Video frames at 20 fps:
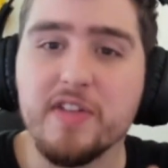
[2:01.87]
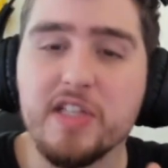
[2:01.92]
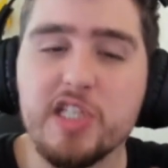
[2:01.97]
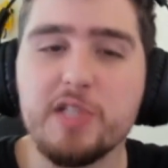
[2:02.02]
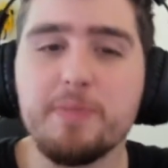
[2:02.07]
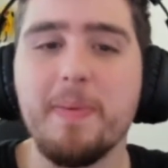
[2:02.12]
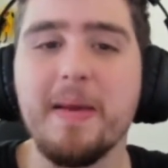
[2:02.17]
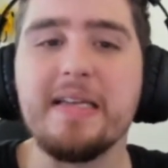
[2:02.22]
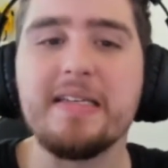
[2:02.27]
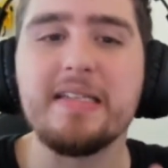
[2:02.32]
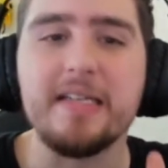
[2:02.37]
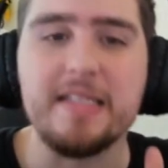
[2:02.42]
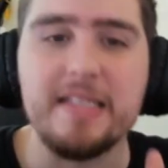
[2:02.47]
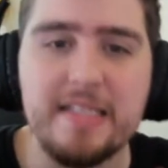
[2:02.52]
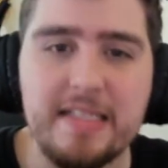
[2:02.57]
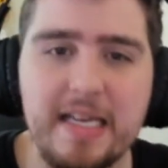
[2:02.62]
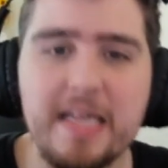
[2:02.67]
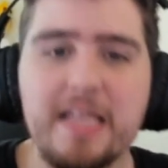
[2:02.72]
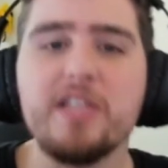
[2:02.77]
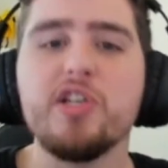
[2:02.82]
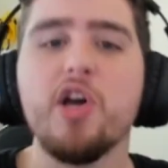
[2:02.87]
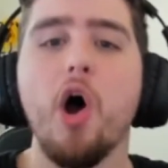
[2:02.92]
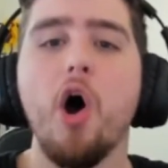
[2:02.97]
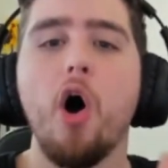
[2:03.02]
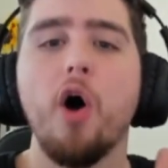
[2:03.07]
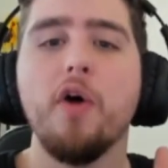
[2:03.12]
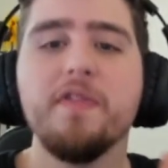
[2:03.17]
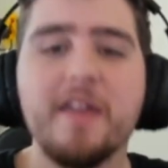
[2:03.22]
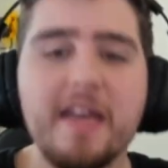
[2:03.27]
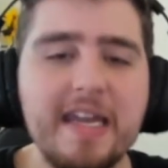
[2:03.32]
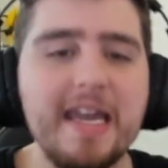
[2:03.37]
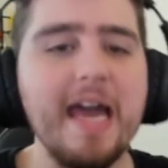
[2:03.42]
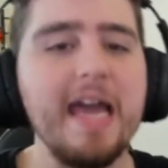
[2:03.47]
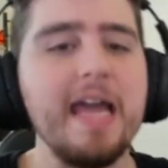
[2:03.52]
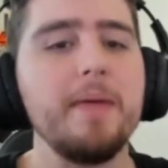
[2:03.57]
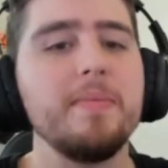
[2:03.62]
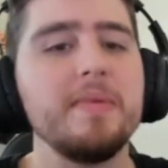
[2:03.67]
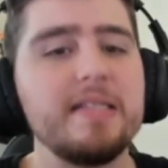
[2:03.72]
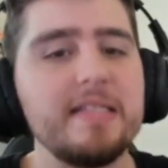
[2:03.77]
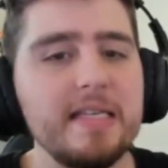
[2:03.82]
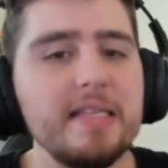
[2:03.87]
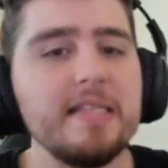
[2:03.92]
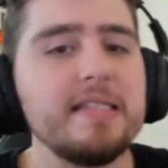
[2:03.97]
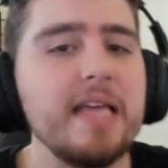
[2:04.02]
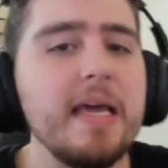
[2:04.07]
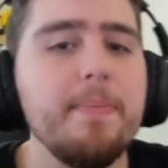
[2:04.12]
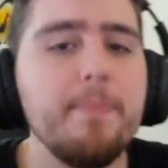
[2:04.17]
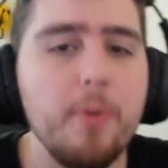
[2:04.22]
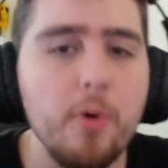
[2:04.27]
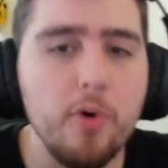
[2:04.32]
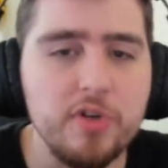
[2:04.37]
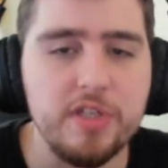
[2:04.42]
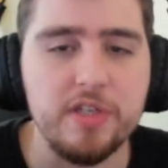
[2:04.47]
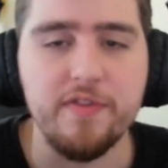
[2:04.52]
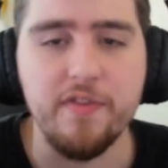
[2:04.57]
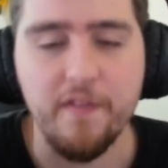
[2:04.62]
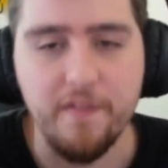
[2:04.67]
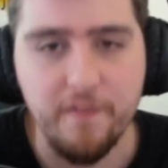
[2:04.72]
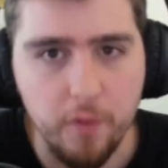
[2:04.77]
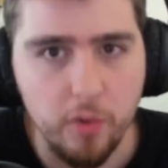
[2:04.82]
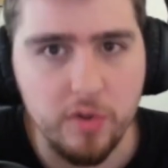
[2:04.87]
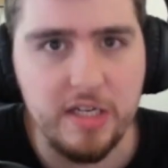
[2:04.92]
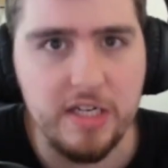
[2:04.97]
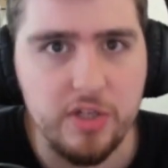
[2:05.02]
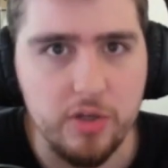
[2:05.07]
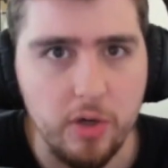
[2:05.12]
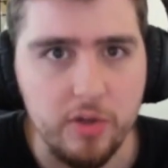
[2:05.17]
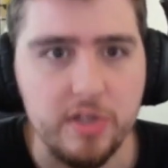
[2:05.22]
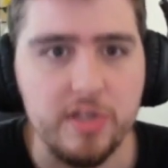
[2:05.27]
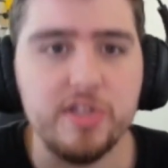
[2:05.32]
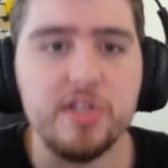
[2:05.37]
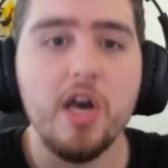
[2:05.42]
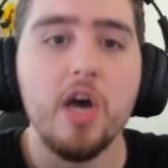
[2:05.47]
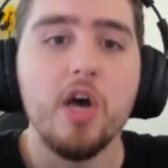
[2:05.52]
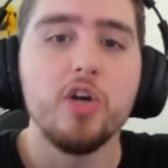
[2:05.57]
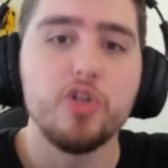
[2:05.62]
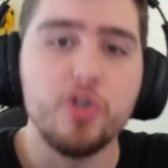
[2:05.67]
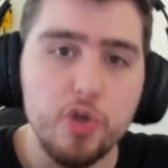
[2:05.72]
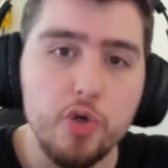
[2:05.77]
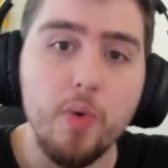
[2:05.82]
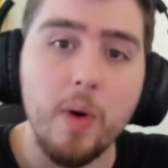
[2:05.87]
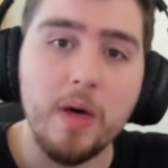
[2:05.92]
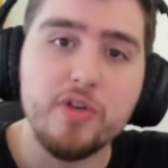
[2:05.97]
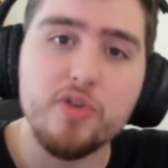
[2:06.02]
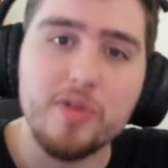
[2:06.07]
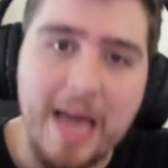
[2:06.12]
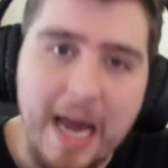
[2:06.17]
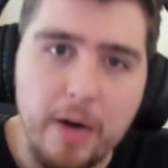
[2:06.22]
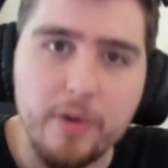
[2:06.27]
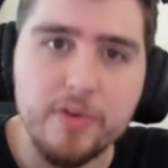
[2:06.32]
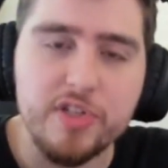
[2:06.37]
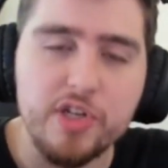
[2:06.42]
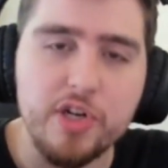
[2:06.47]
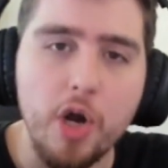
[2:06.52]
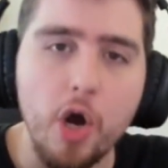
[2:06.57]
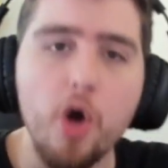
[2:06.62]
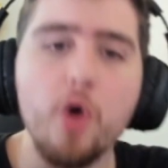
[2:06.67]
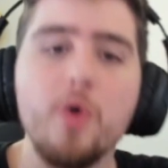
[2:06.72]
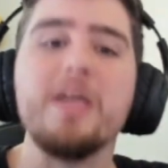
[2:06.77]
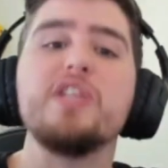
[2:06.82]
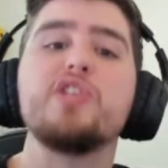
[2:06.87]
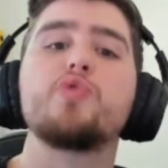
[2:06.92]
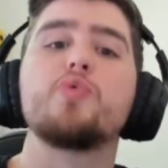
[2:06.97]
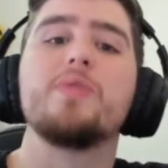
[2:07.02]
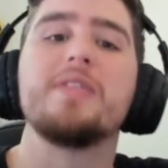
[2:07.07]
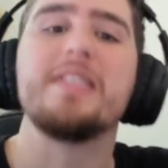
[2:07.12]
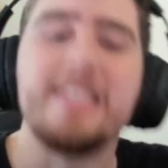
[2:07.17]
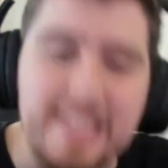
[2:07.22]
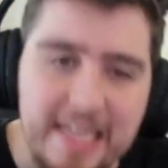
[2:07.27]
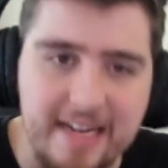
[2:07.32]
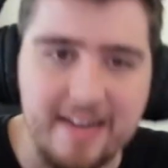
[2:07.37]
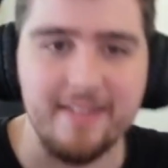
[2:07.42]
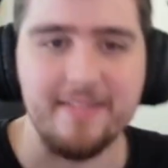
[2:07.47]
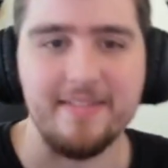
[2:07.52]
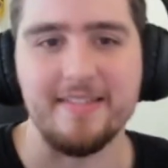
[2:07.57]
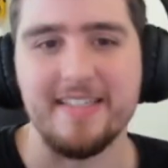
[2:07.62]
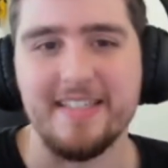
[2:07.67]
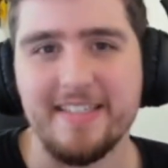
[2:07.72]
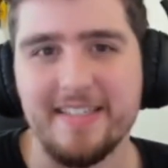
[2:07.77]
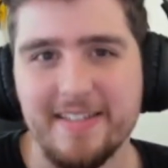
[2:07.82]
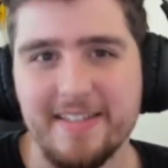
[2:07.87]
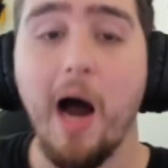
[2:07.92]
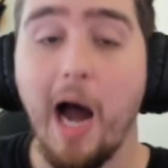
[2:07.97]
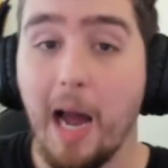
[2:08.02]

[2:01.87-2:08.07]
spent a cent on the game since they bought it for $40 200 hours ago is ridiculous.